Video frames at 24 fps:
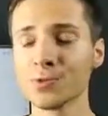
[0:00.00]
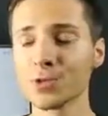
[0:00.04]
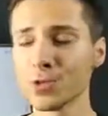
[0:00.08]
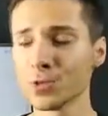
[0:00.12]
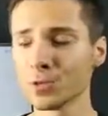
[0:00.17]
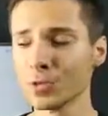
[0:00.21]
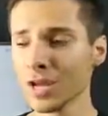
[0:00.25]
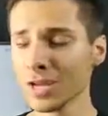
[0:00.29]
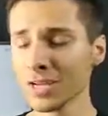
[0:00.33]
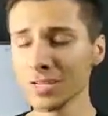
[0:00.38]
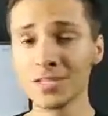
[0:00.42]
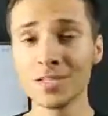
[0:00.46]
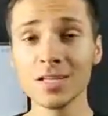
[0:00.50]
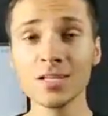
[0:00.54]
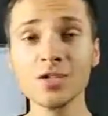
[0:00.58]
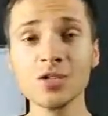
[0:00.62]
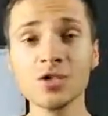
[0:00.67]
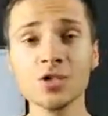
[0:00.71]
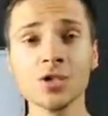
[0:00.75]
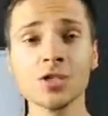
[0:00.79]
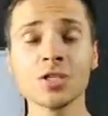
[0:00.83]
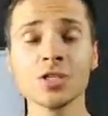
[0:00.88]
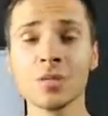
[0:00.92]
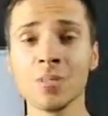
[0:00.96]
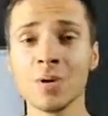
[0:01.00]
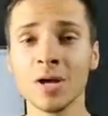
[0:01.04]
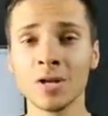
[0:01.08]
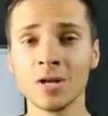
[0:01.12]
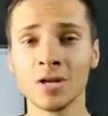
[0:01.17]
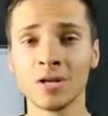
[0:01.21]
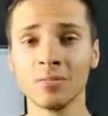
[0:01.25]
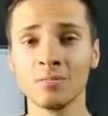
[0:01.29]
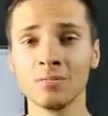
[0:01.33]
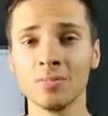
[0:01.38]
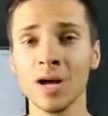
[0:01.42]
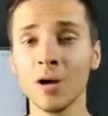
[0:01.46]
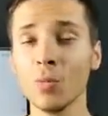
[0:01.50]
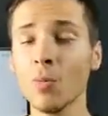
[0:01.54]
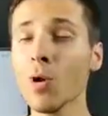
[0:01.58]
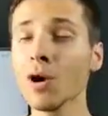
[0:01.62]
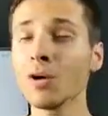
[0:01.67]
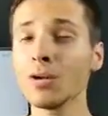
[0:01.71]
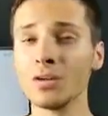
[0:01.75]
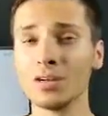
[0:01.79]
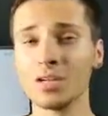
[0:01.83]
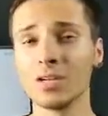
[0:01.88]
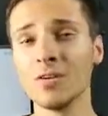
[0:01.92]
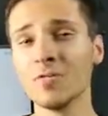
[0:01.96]
So guys, that's just about it. I
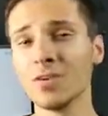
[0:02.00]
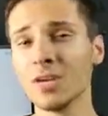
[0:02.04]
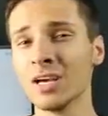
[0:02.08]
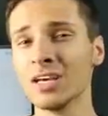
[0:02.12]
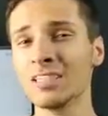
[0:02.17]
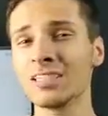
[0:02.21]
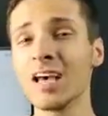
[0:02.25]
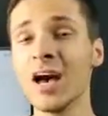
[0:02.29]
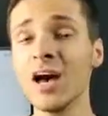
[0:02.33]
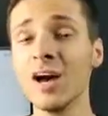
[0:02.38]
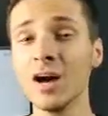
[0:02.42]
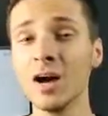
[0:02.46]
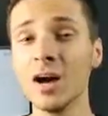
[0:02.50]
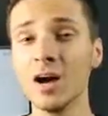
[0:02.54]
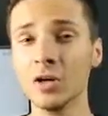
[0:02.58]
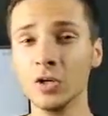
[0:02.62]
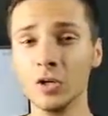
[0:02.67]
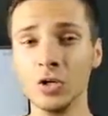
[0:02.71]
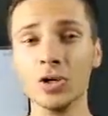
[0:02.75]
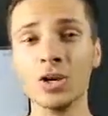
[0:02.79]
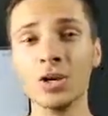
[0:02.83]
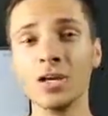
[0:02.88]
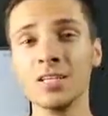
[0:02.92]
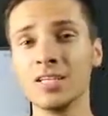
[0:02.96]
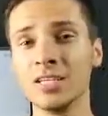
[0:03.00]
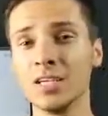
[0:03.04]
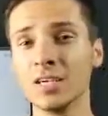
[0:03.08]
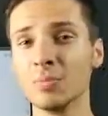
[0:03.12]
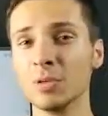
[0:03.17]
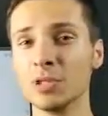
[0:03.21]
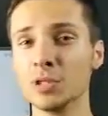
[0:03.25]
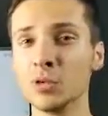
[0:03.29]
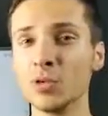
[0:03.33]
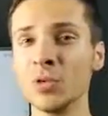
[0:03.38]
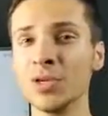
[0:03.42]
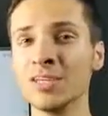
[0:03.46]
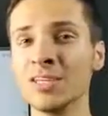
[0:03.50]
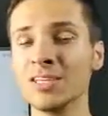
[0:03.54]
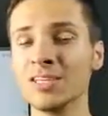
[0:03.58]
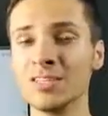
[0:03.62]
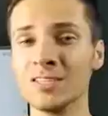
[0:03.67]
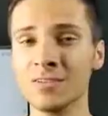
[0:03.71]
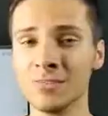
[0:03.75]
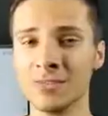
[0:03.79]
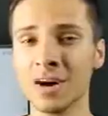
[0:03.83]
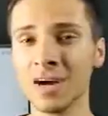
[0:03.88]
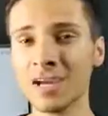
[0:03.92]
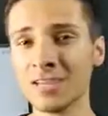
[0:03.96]
wanted to give you guys a good idea between
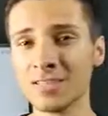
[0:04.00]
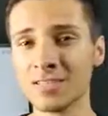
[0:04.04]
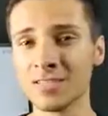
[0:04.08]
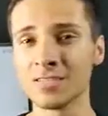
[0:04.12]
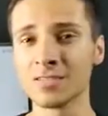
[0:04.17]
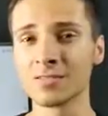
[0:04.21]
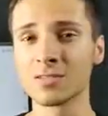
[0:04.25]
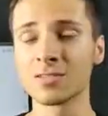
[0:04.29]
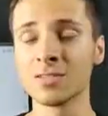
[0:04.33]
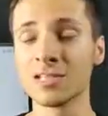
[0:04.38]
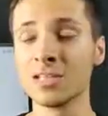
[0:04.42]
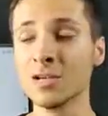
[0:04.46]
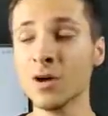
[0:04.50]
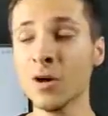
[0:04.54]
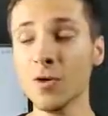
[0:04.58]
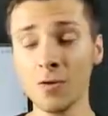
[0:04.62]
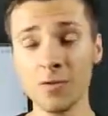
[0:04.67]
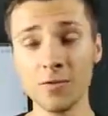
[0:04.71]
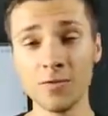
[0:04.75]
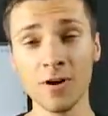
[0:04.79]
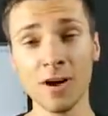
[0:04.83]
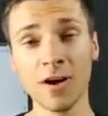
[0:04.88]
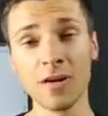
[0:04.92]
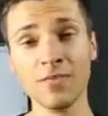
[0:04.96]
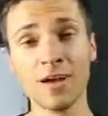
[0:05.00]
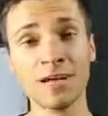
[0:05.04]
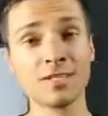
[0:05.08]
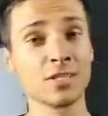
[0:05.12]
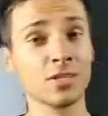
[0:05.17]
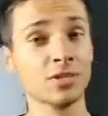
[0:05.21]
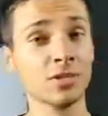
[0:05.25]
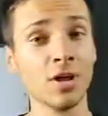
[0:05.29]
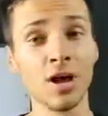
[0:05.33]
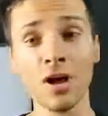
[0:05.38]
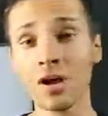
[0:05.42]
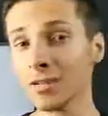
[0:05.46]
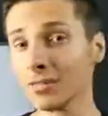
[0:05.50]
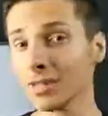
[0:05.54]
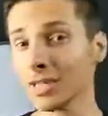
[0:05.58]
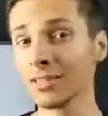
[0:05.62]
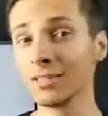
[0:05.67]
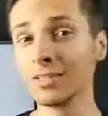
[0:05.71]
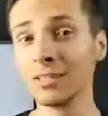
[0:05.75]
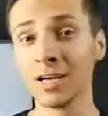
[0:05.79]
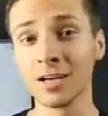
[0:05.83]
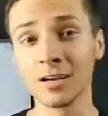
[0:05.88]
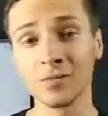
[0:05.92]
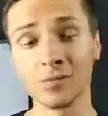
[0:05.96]
these devices. The Note 5 has a lot
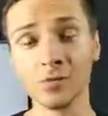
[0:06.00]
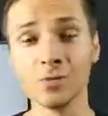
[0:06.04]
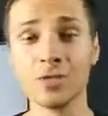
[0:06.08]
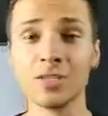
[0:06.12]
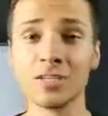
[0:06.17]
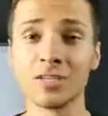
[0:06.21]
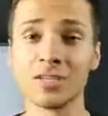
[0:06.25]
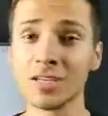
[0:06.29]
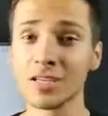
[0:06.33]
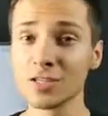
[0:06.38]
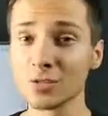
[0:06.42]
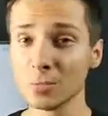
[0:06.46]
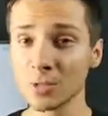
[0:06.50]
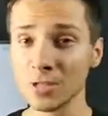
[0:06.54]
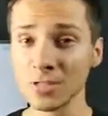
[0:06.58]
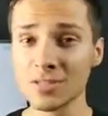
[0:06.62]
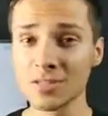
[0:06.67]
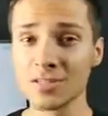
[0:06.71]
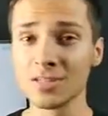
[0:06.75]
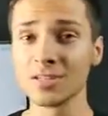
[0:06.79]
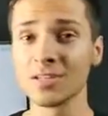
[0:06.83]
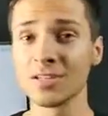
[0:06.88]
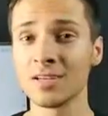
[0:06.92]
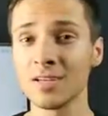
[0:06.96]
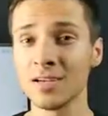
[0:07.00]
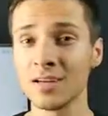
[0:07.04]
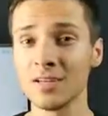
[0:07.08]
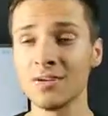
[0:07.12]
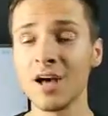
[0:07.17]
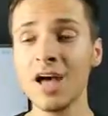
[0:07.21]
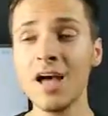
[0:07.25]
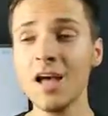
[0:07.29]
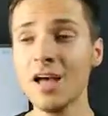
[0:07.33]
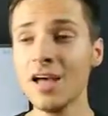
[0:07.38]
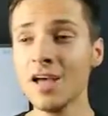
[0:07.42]
that the iPhone 6S Plus doesn't have,